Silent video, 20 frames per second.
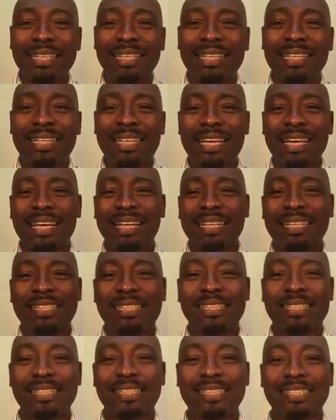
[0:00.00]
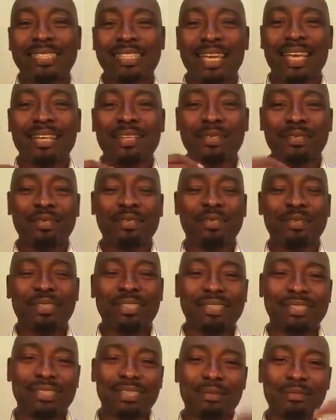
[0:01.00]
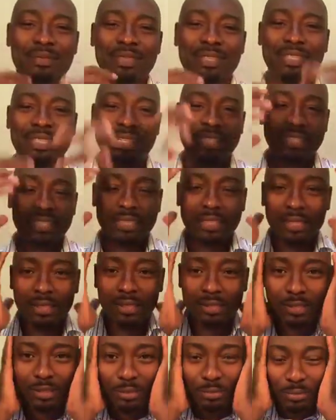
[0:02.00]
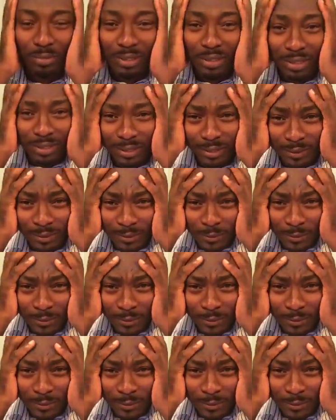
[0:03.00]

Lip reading: It kind of just, I don't know, there's something that it does to me.